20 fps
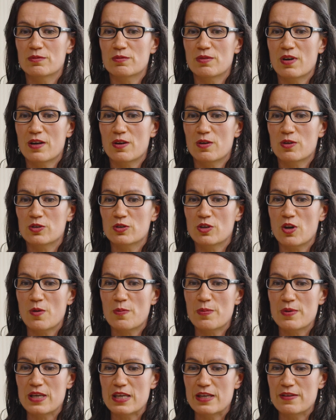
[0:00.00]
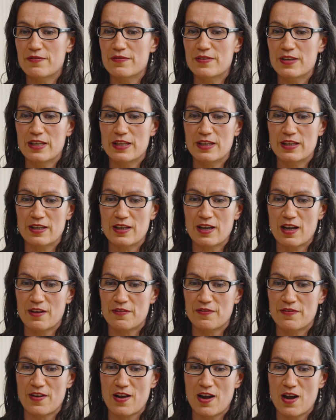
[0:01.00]
One October evening, I
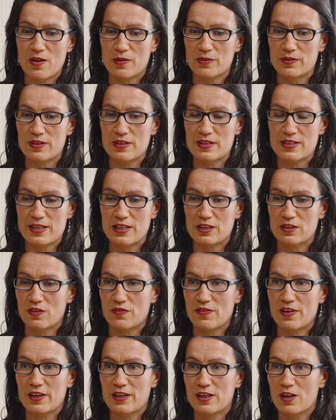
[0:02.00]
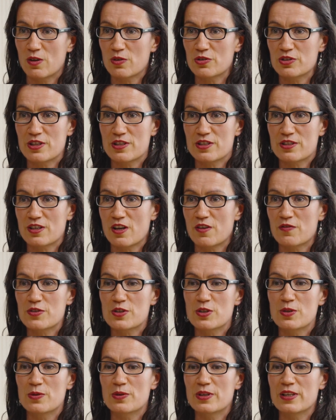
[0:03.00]
found the Center of Archaeology at
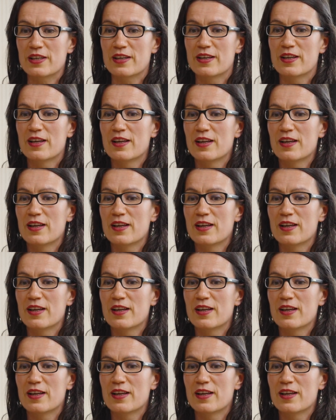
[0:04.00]
Staffordshire Uni.